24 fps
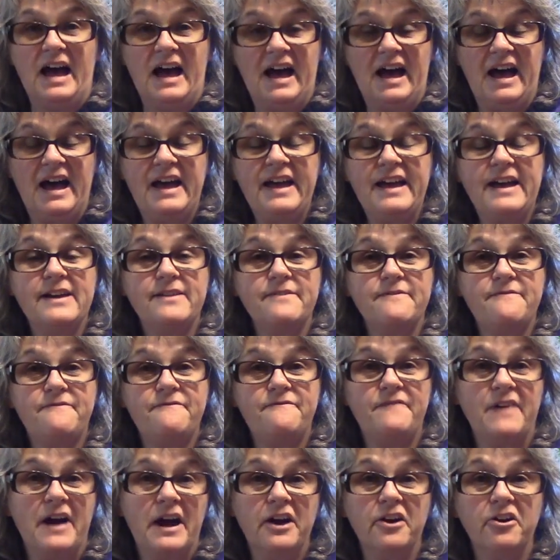I have
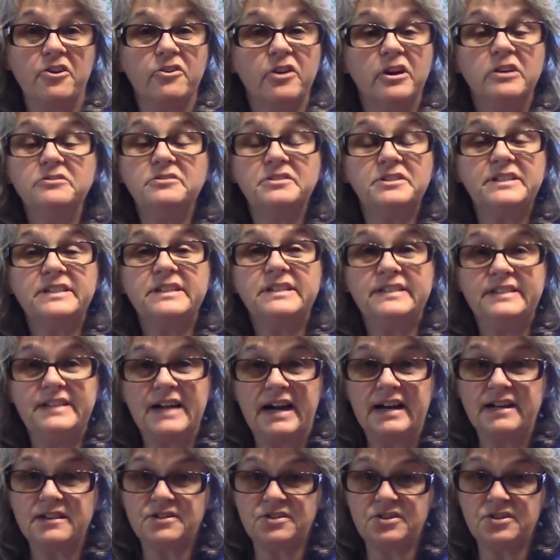fire roasted
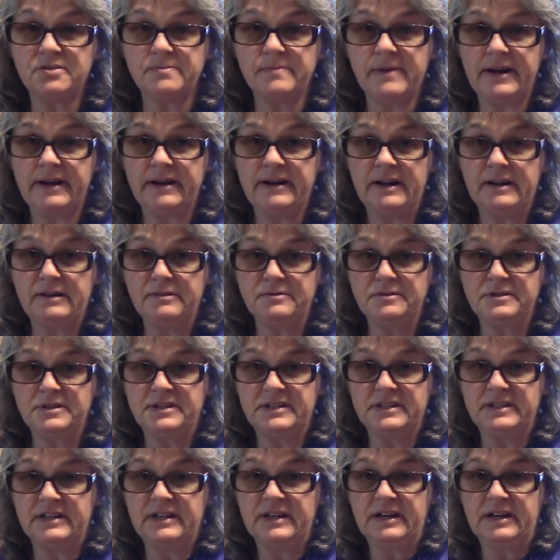diced tomatoes.